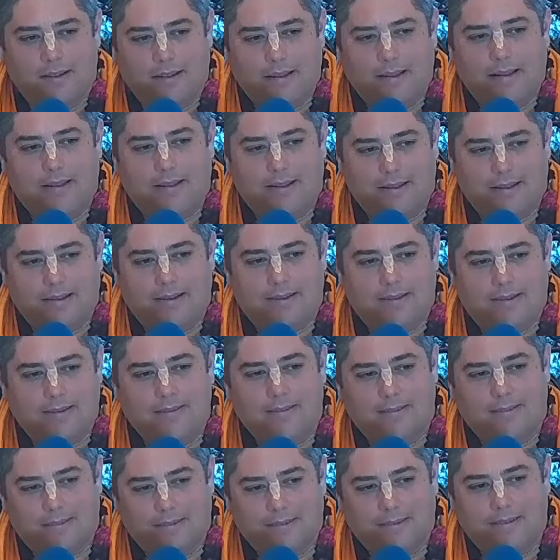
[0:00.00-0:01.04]
Leela like
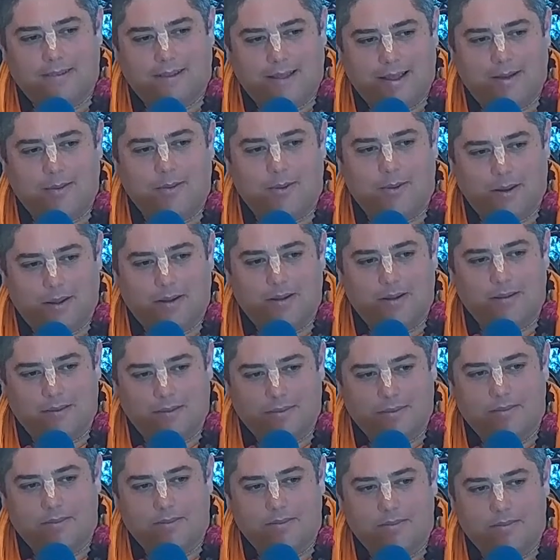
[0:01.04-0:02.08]
that way.
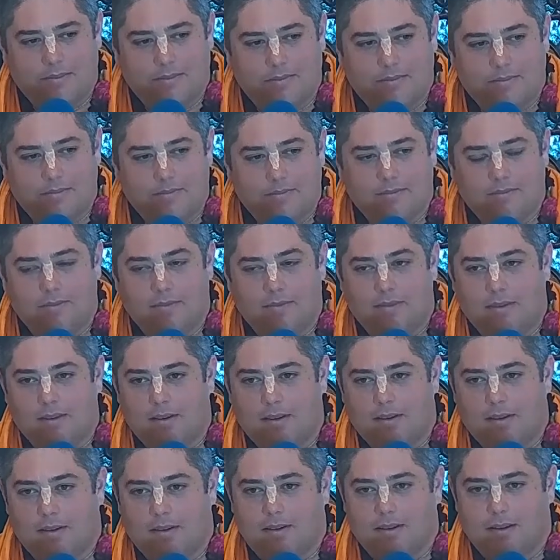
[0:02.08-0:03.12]

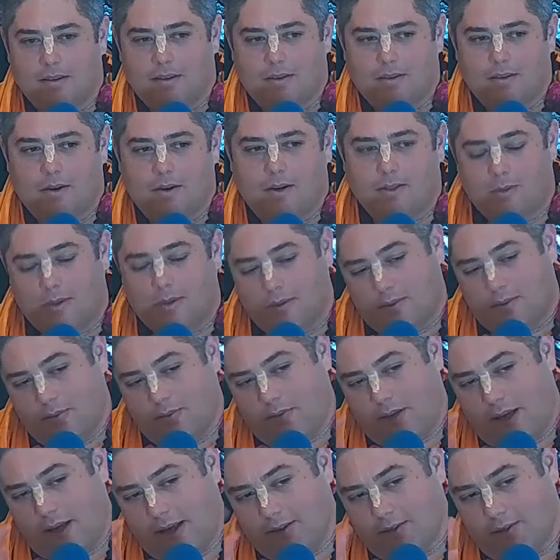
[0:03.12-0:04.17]
Of course, we have to
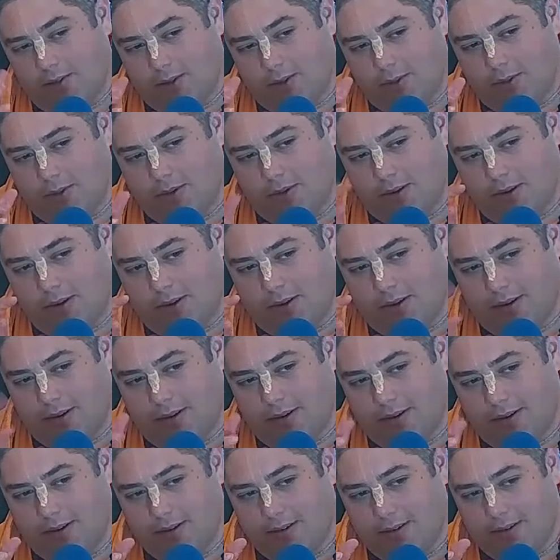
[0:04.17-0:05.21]
fine tune
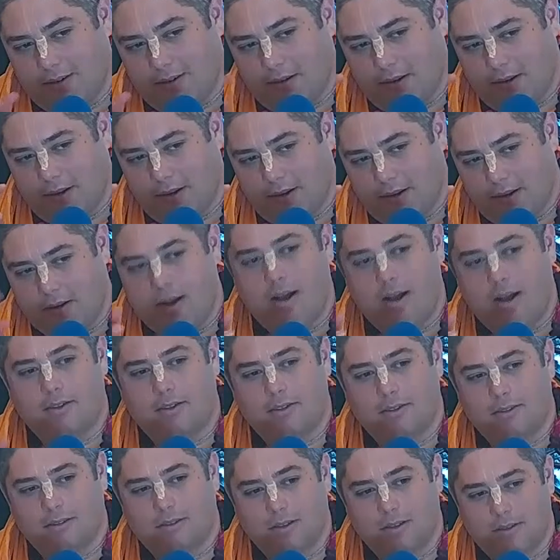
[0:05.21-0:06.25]
our uh,
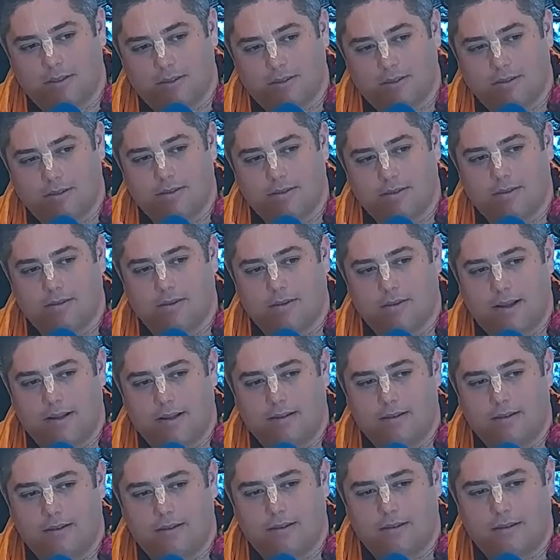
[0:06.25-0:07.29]
consciousness, right?